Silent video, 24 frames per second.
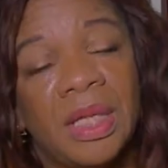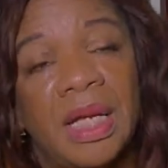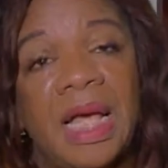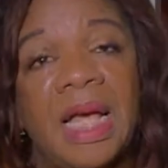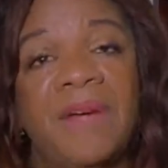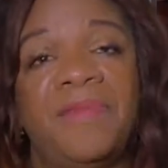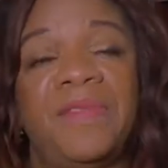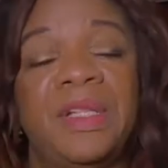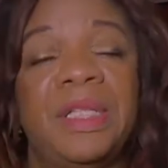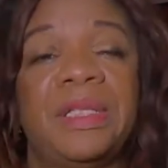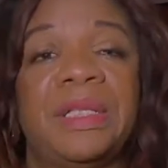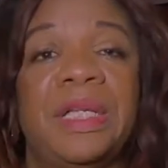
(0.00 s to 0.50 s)

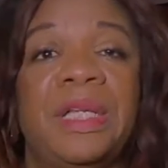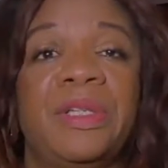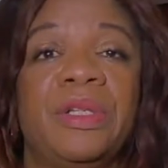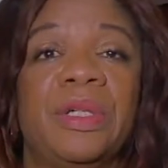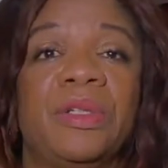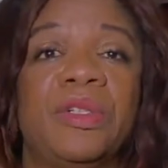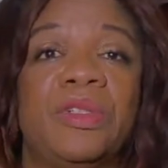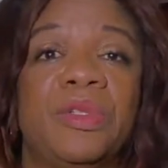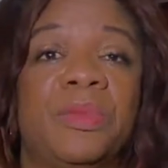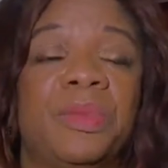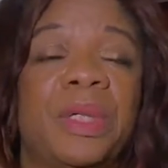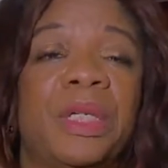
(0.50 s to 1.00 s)
Every day you're
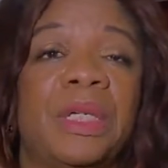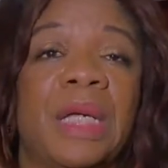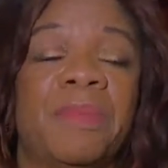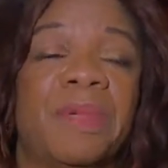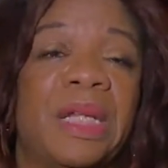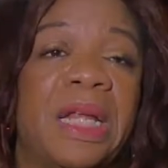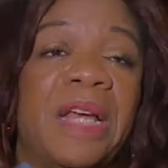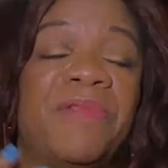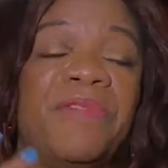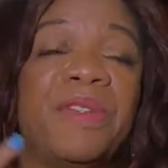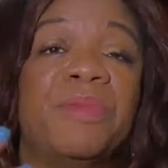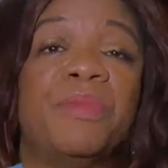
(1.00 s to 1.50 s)
going to be,
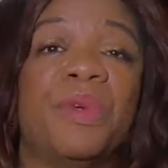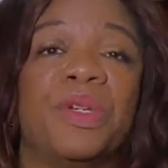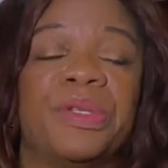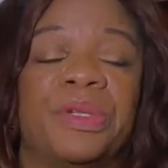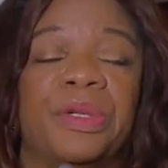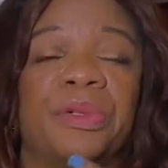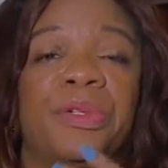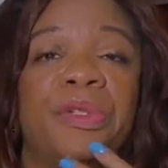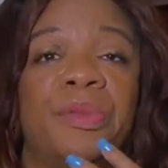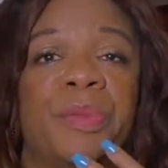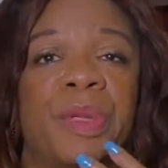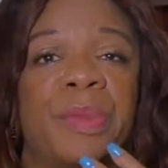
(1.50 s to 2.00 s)
every month
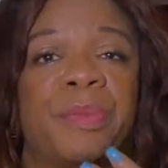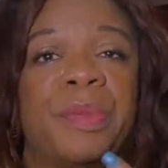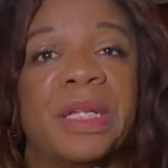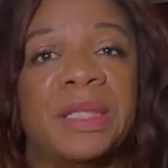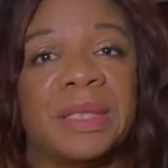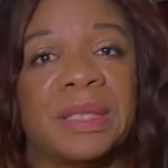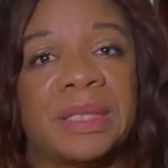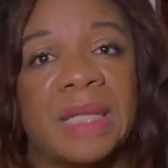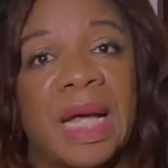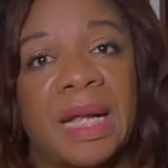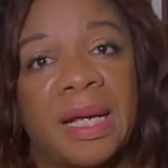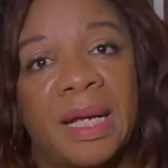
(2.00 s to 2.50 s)
you're going to be
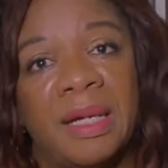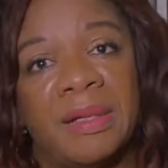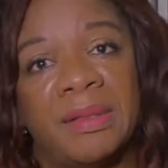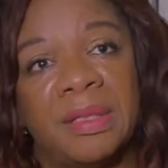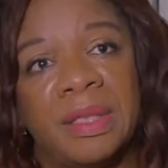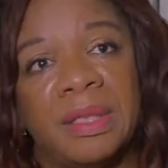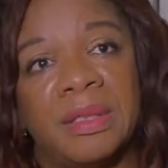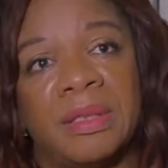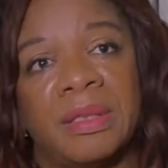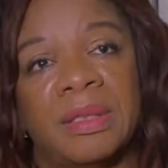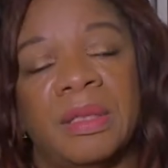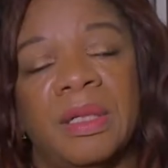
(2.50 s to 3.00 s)
paying
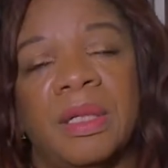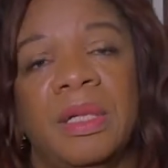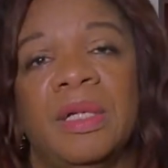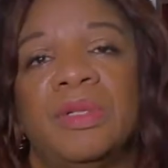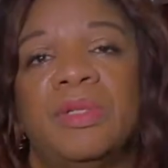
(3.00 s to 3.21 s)
salaries.